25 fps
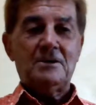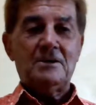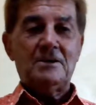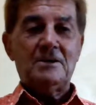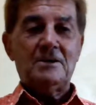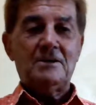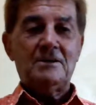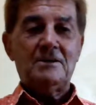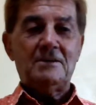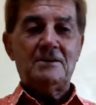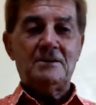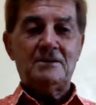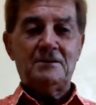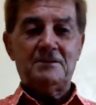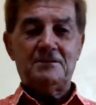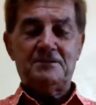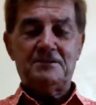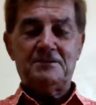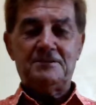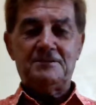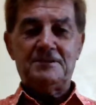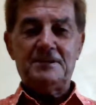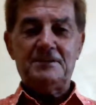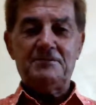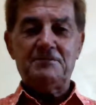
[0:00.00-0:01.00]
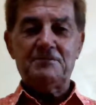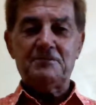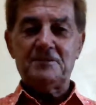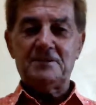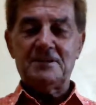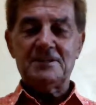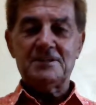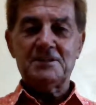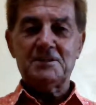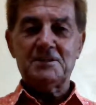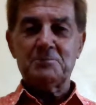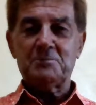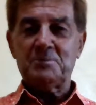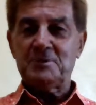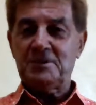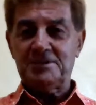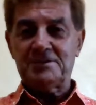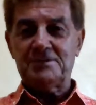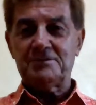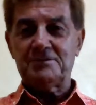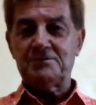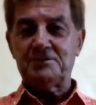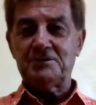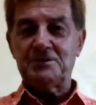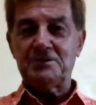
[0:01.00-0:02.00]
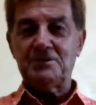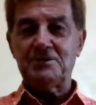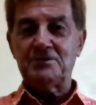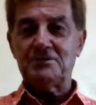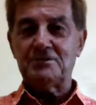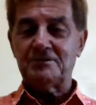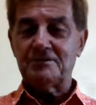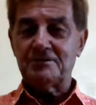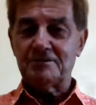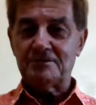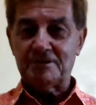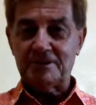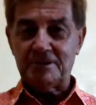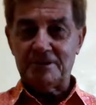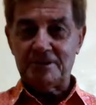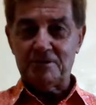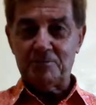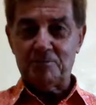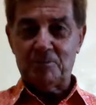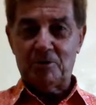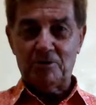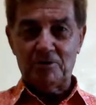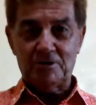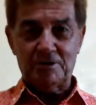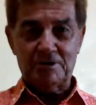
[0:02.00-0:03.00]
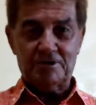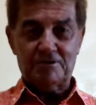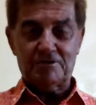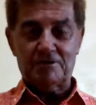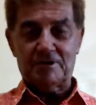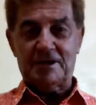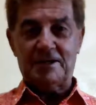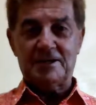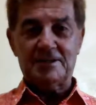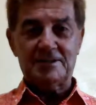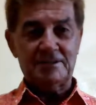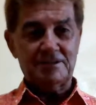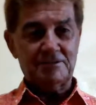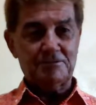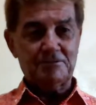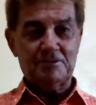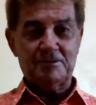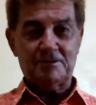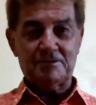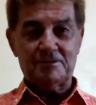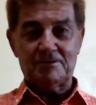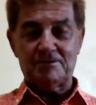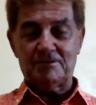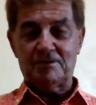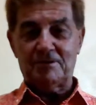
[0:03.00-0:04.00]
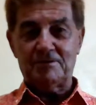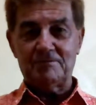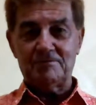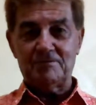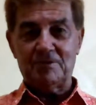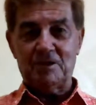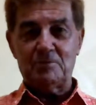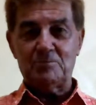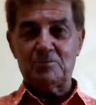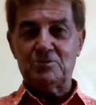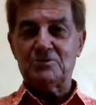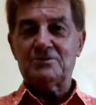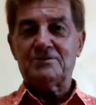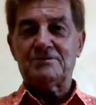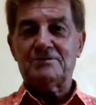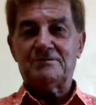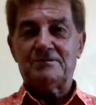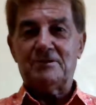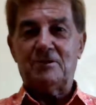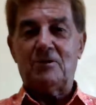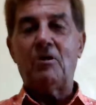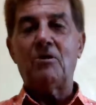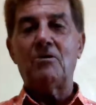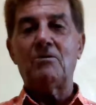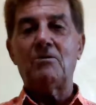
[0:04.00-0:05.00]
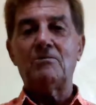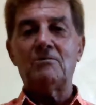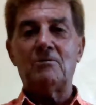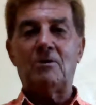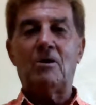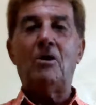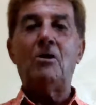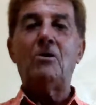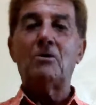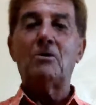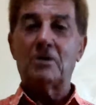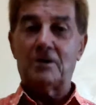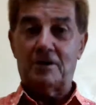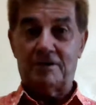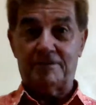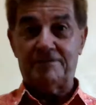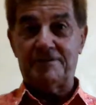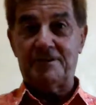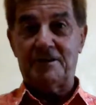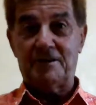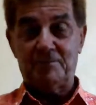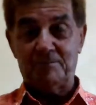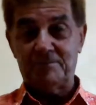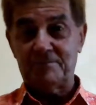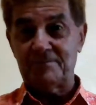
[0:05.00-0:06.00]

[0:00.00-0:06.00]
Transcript: The different disciplines that were used during the Ebola crisis were almost all of them.